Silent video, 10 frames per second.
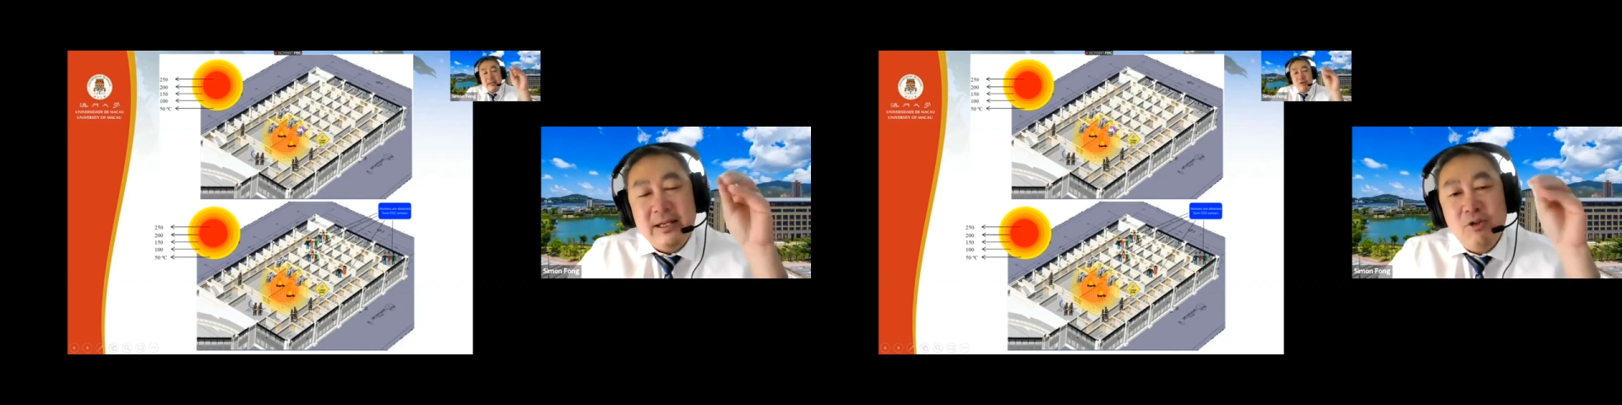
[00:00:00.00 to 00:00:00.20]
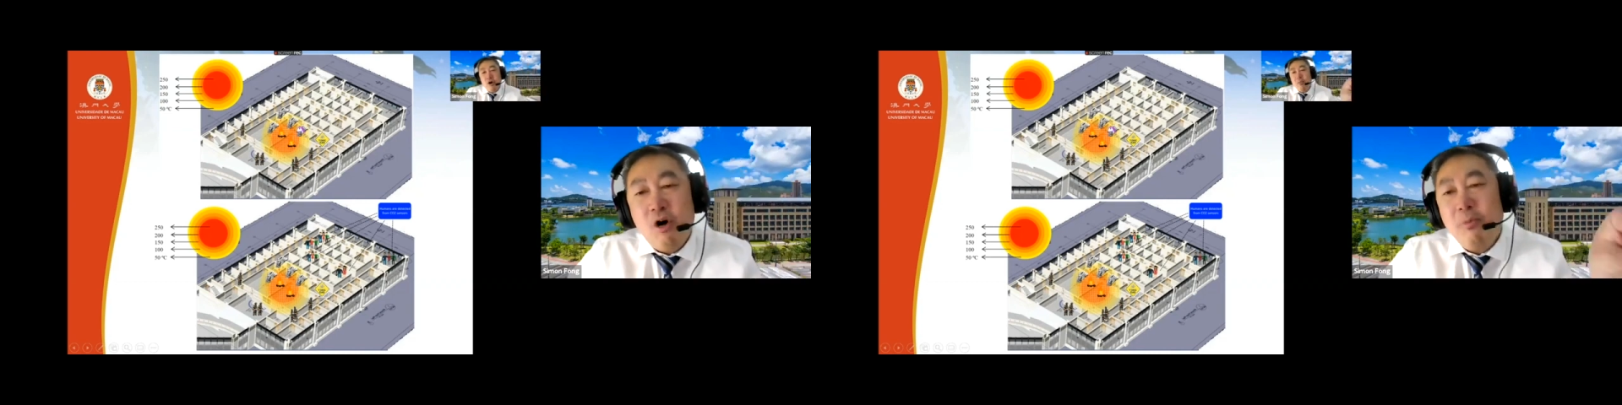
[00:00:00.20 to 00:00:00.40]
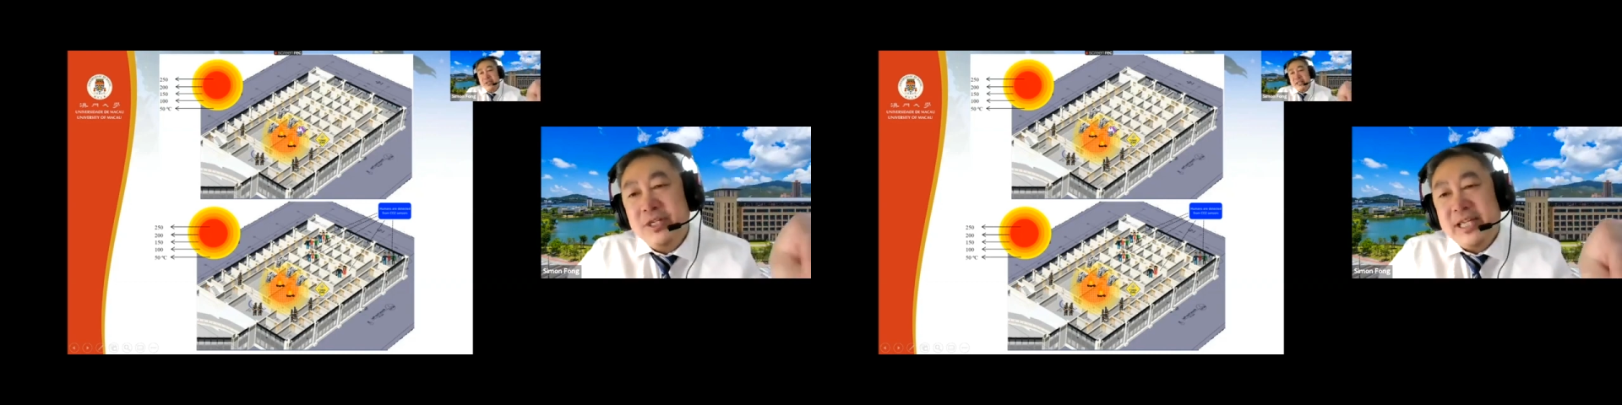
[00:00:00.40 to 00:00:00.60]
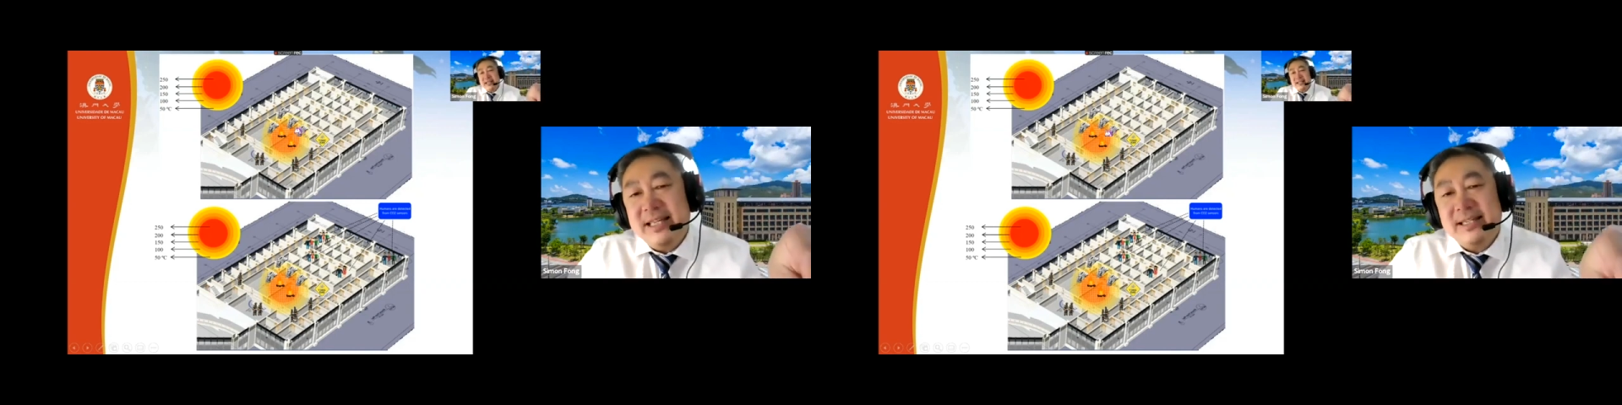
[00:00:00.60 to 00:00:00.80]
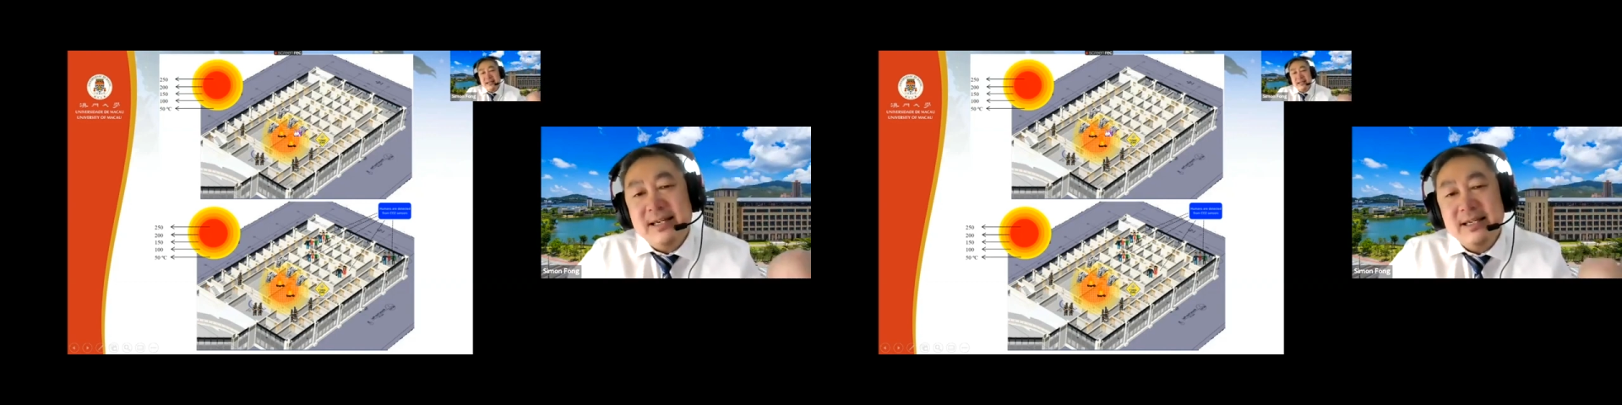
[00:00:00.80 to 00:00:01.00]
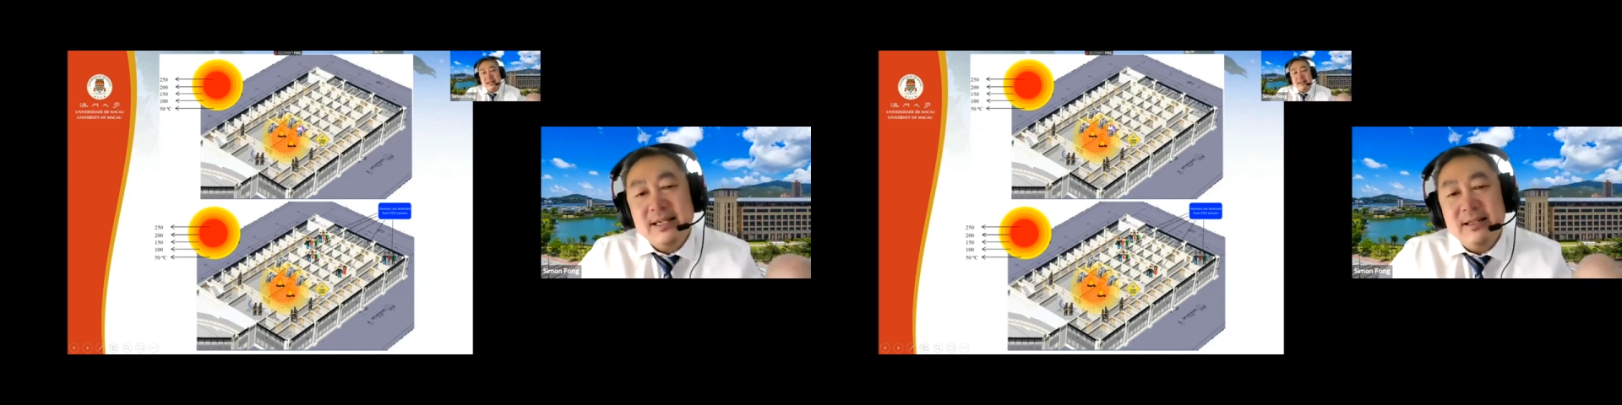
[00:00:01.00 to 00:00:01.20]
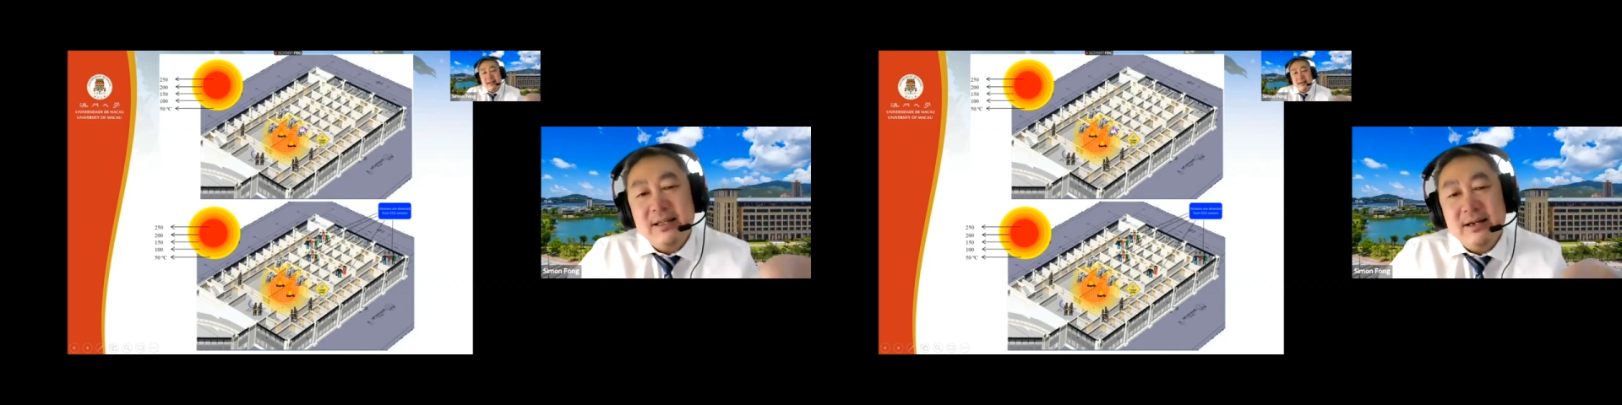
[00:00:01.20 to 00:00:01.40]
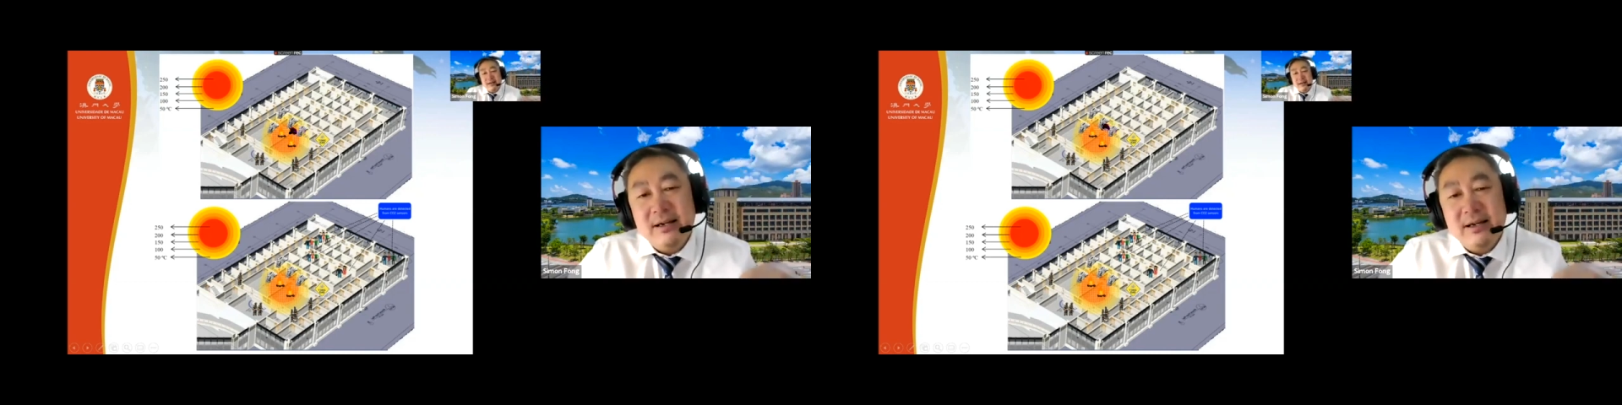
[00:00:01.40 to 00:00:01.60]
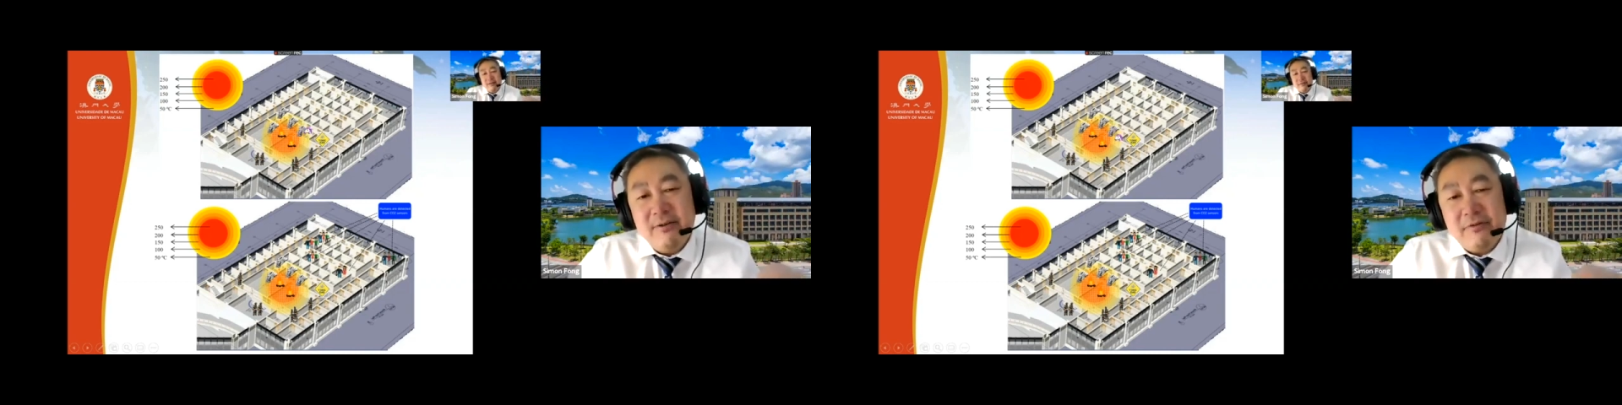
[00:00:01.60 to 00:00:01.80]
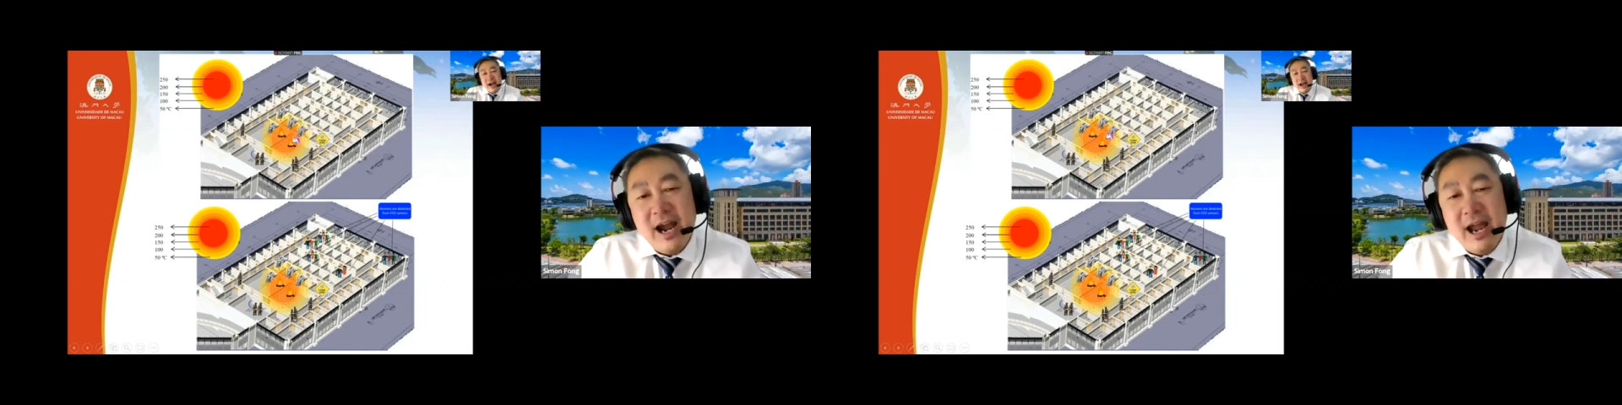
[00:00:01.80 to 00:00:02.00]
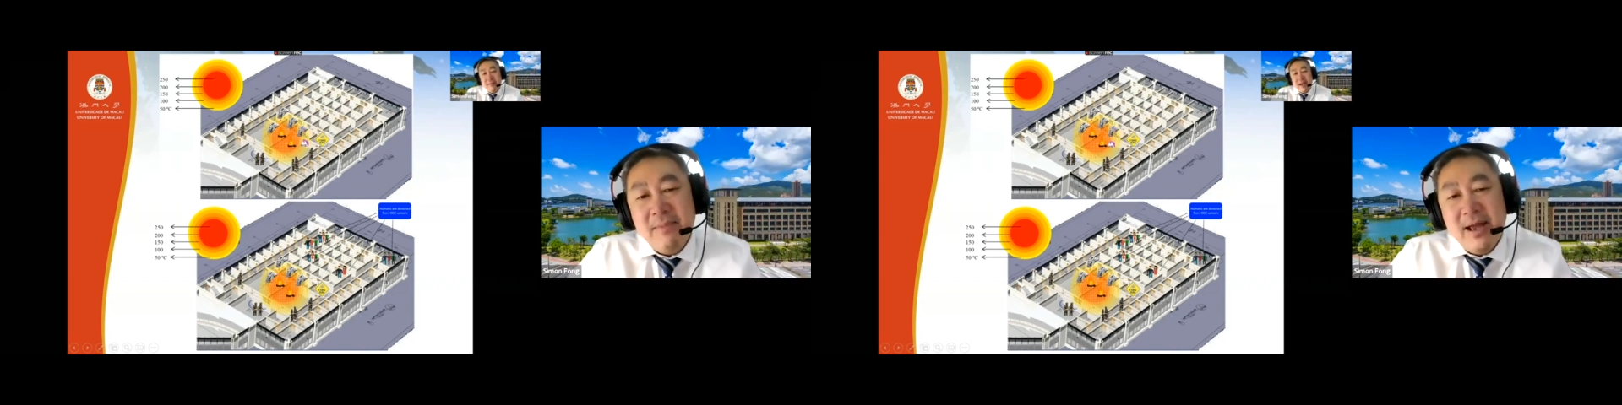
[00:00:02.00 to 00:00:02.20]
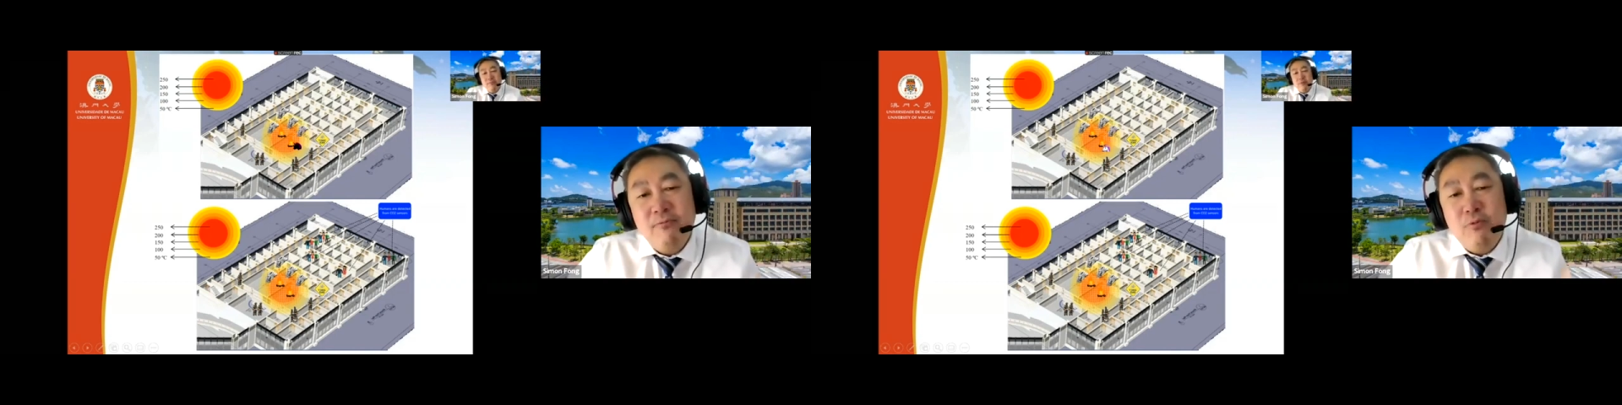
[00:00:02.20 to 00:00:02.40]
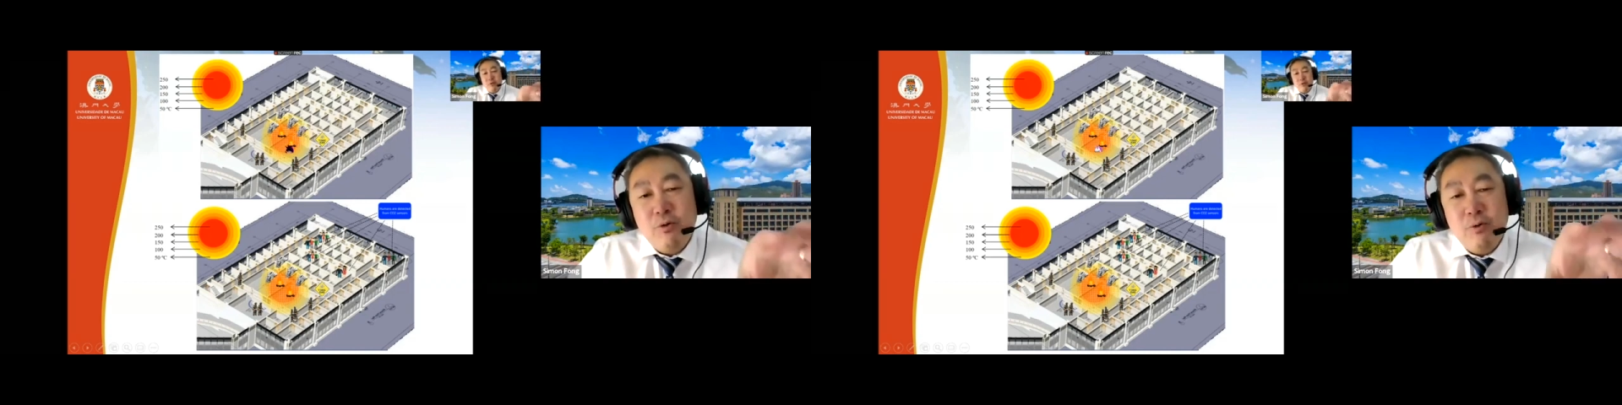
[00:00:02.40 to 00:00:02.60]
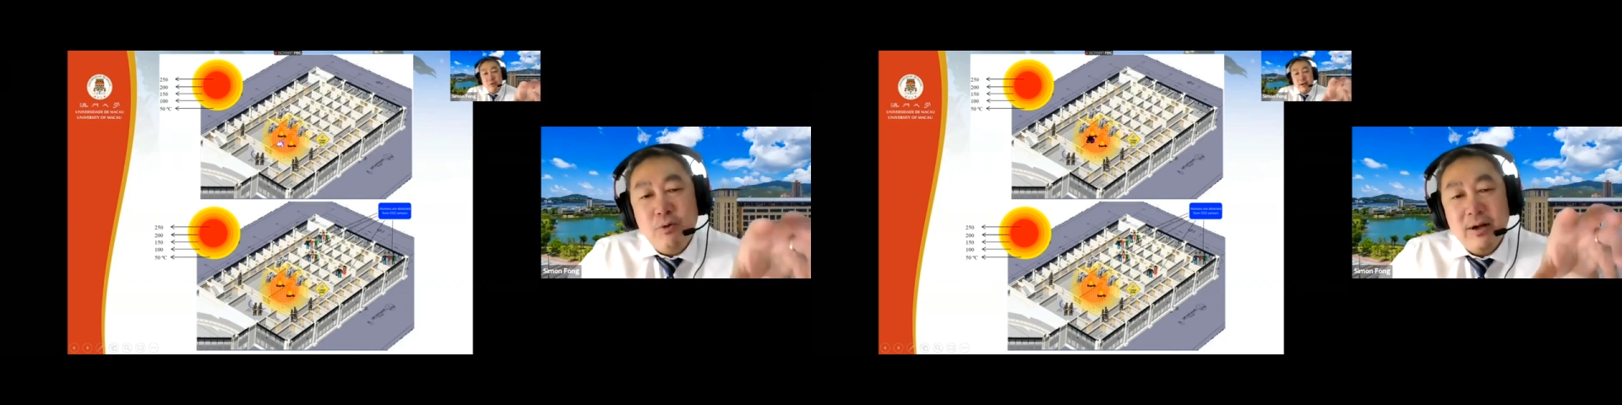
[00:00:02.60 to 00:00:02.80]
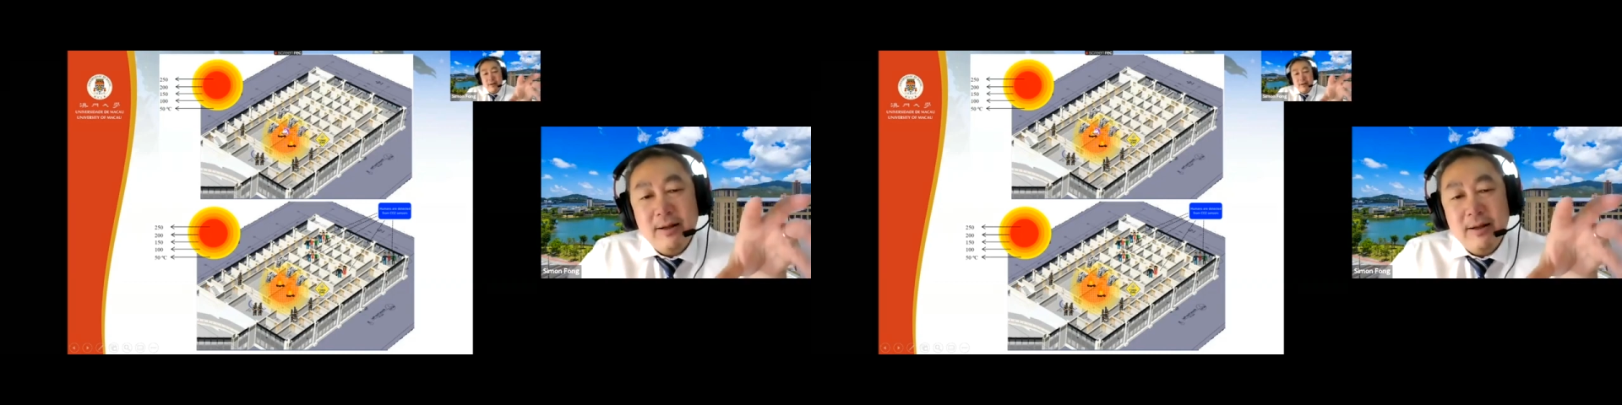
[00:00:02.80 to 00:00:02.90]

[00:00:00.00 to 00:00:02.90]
normal sensors, the fireman will